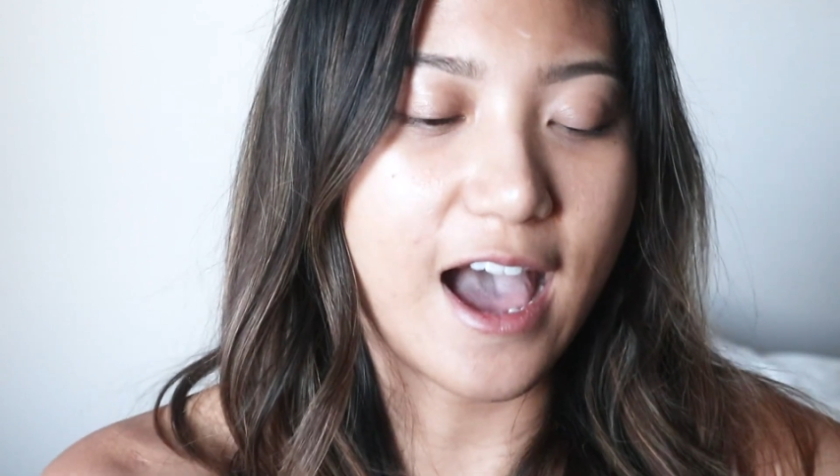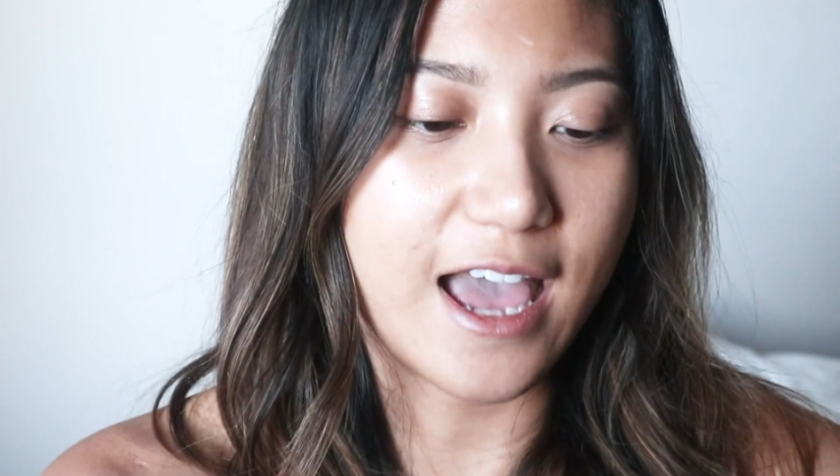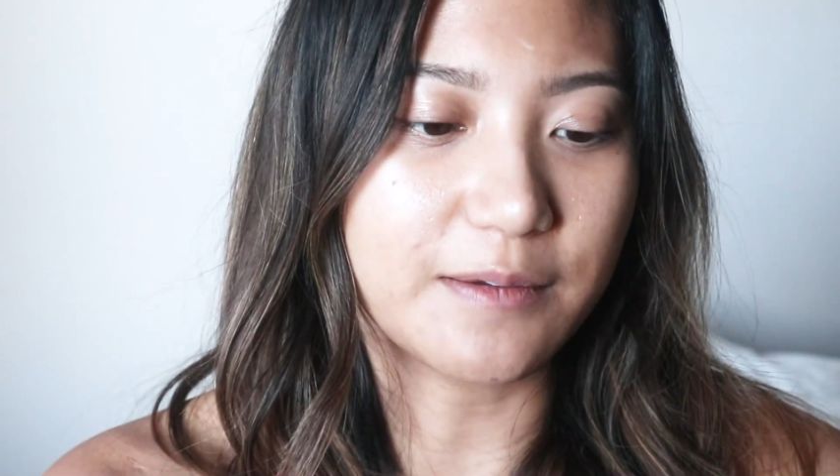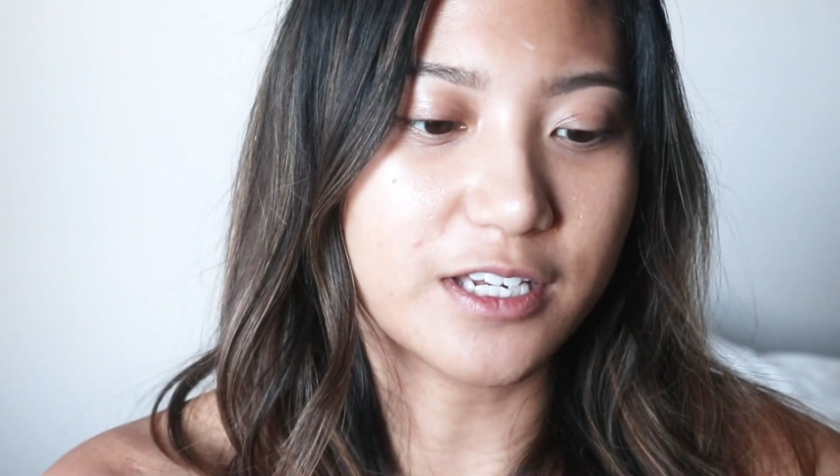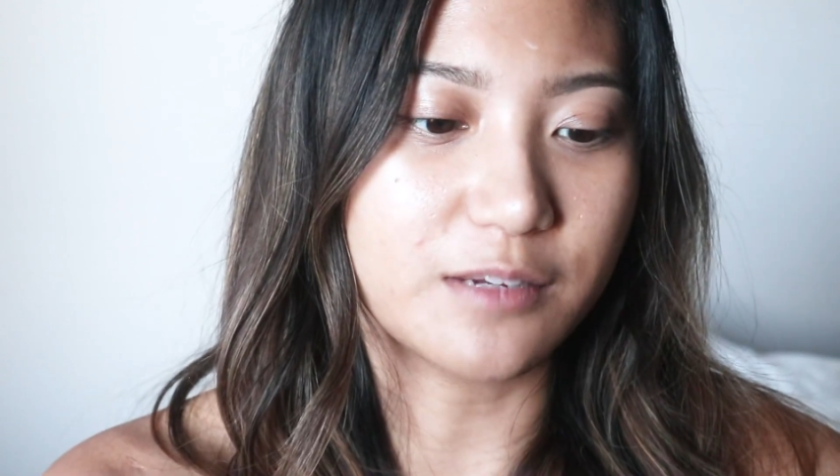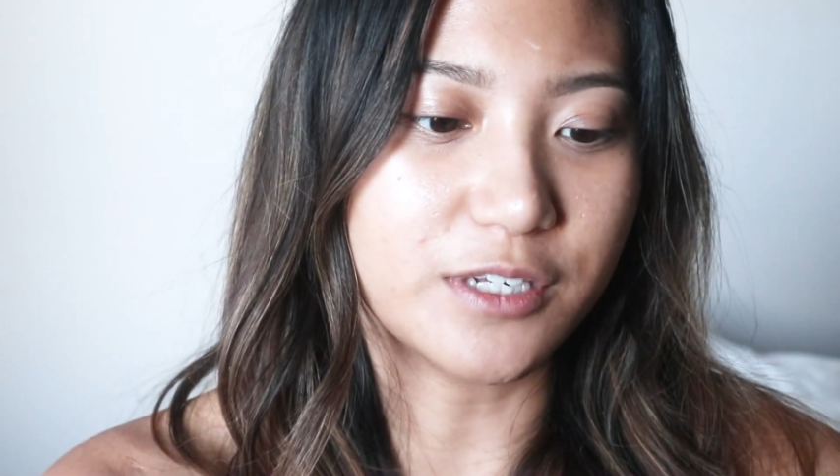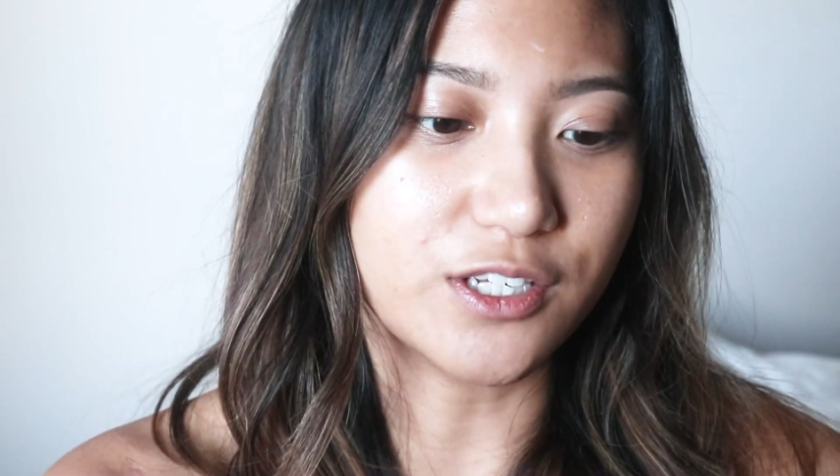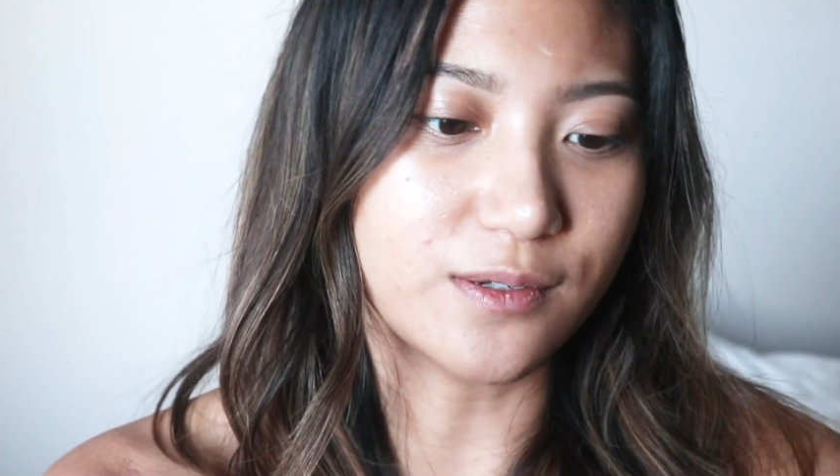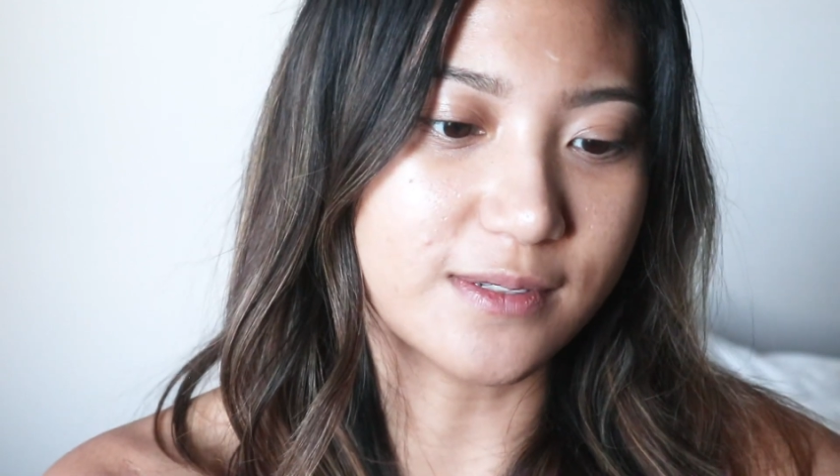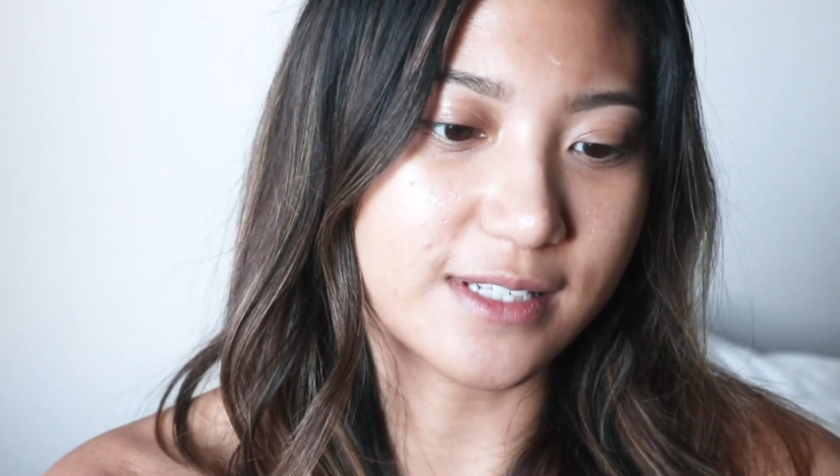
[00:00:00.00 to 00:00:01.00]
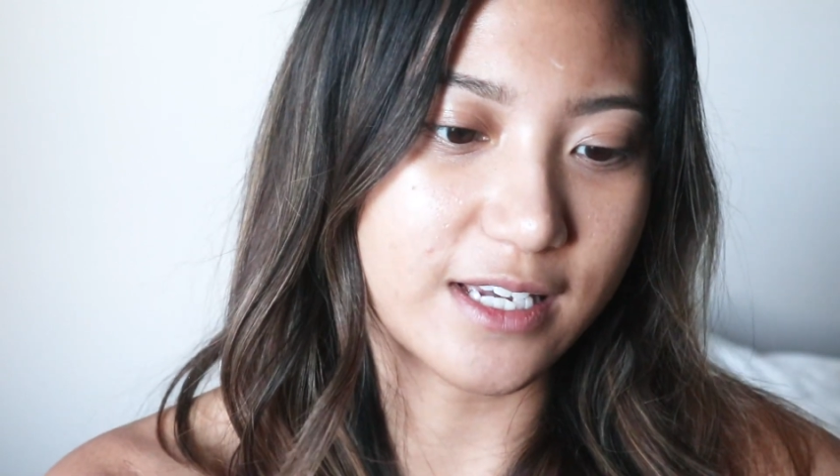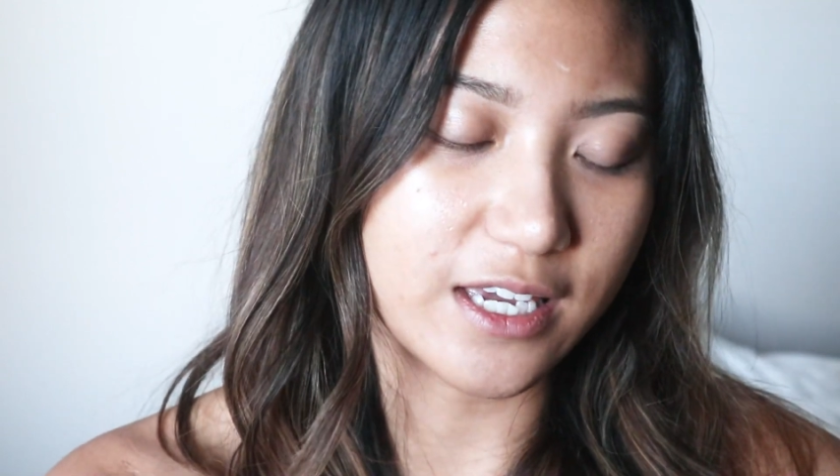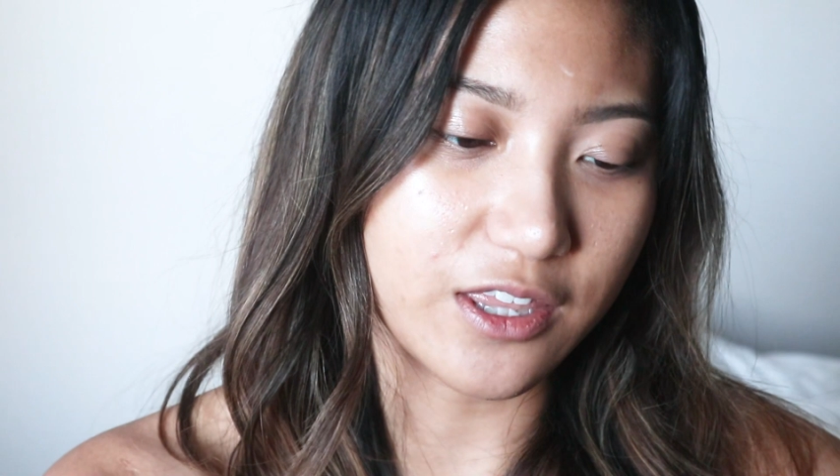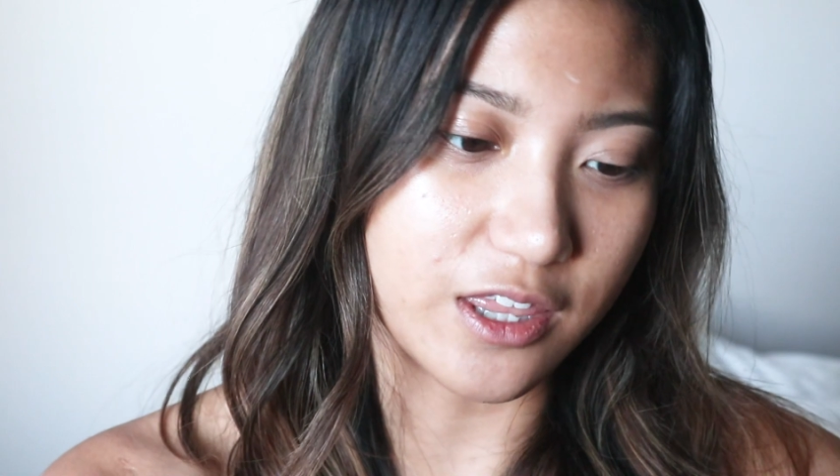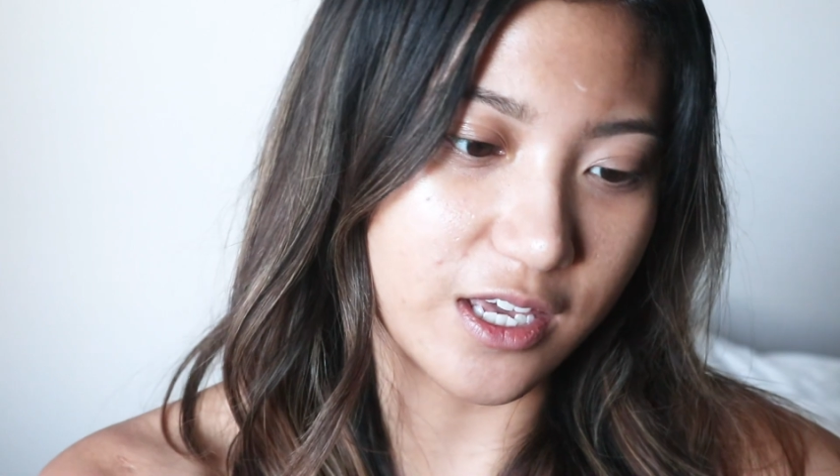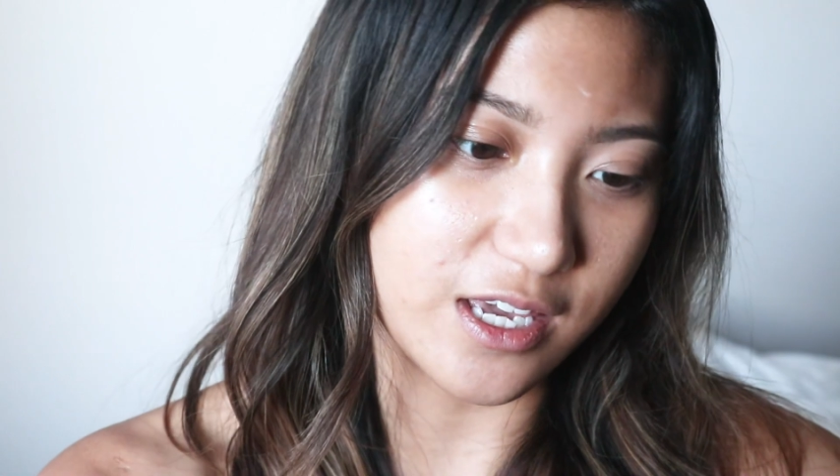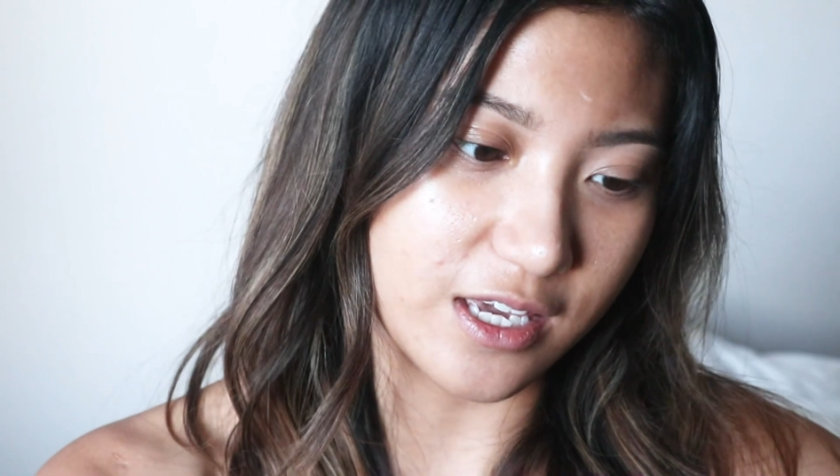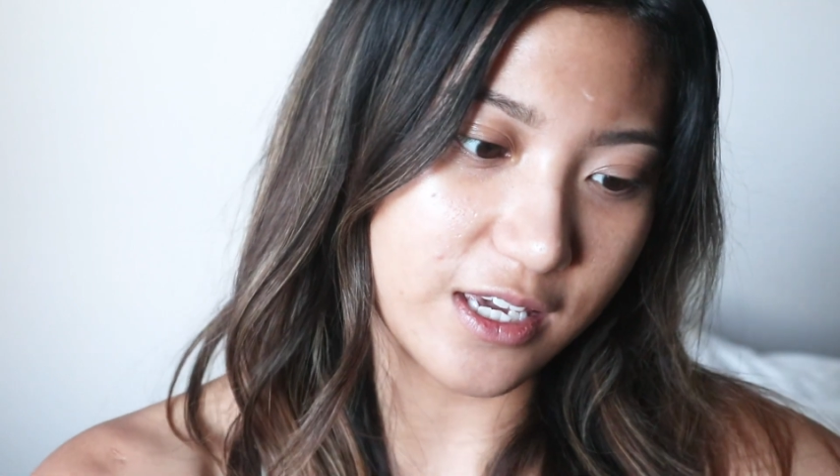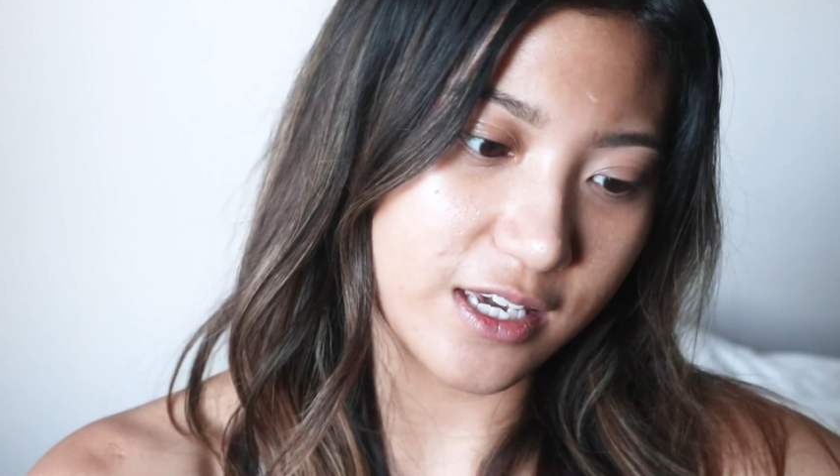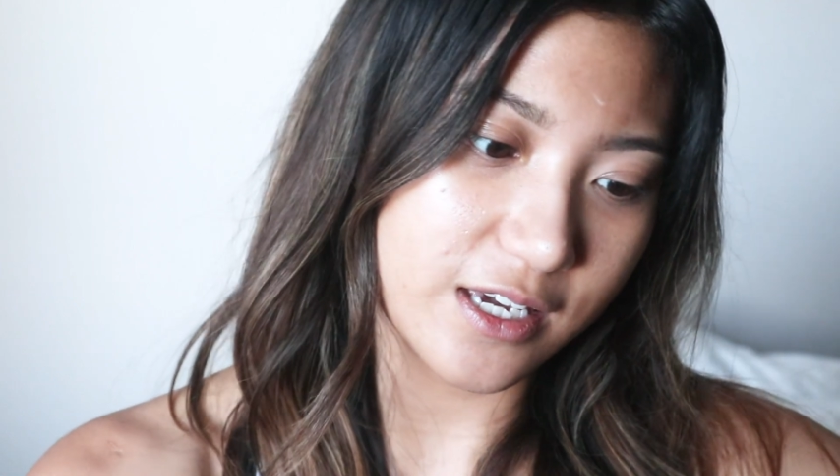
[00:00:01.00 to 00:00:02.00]
I'm going to be using
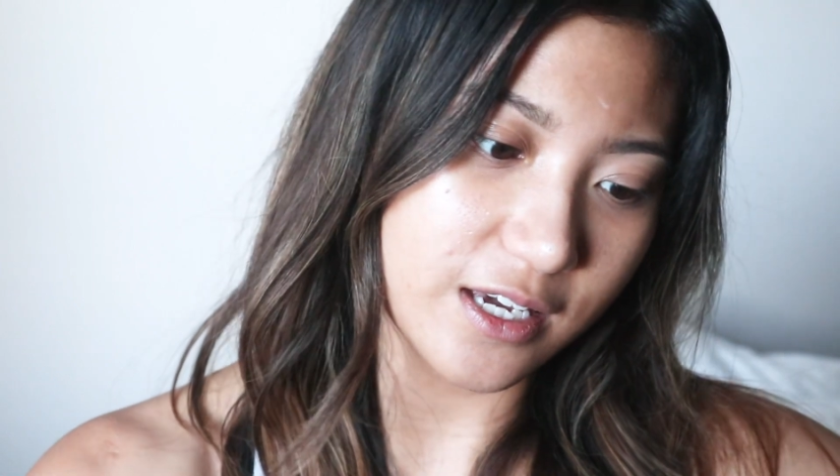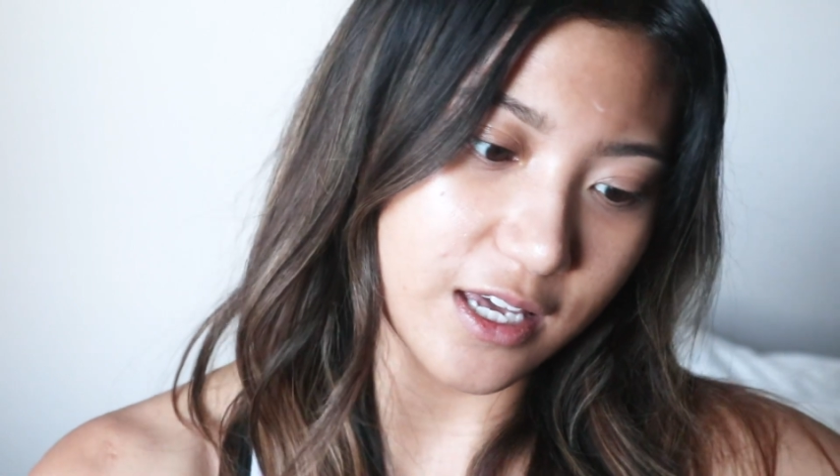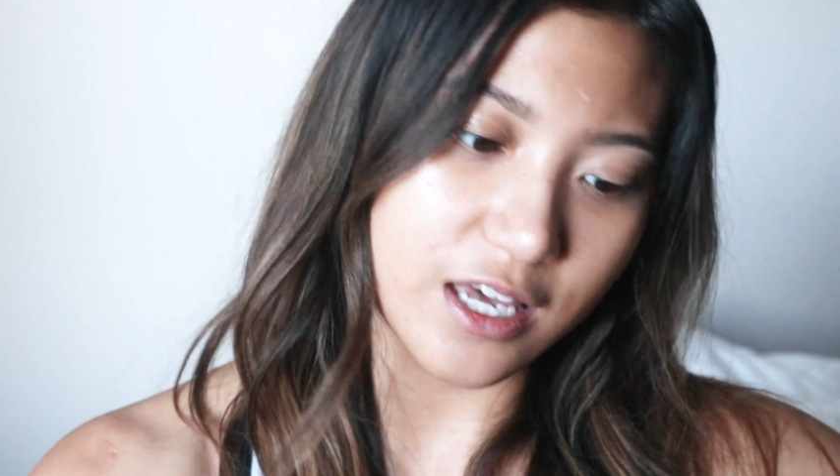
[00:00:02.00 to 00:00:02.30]
the